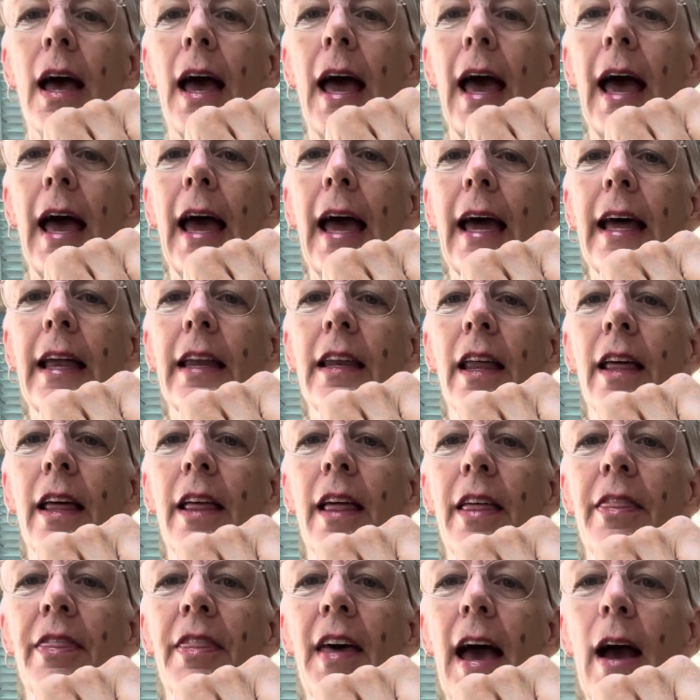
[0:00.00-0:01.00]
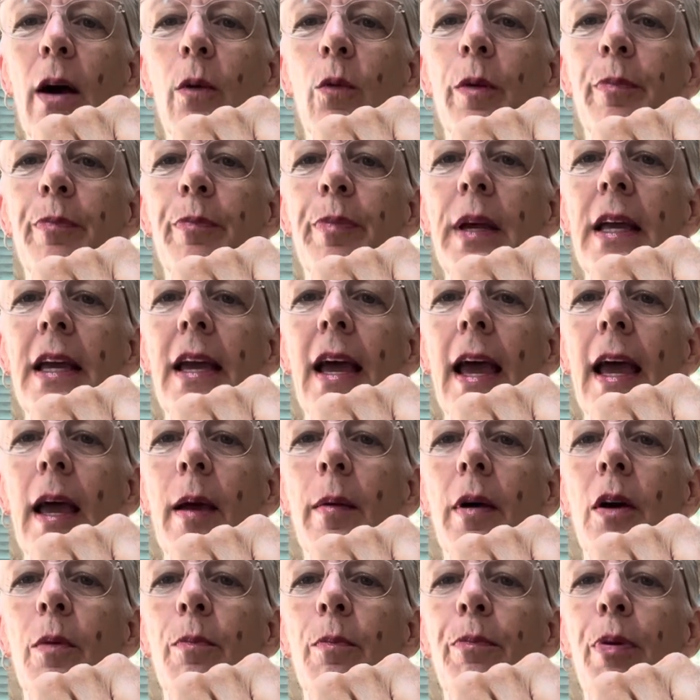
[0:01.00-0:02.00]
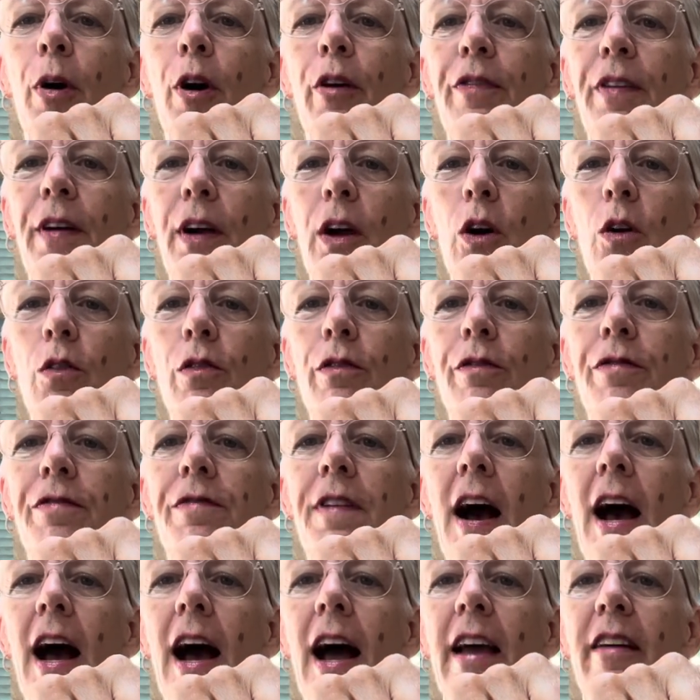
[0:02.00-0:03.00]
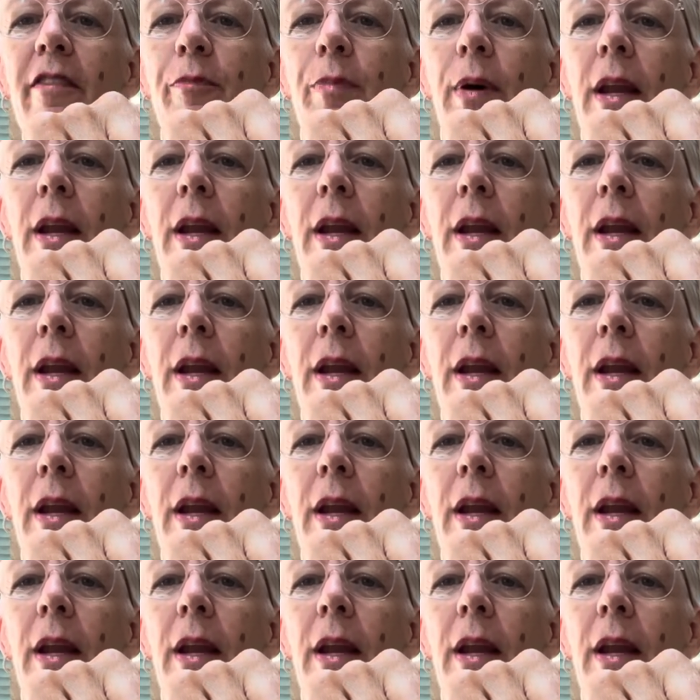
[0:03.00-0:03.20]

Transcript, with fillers: and that would be a perfect cone five.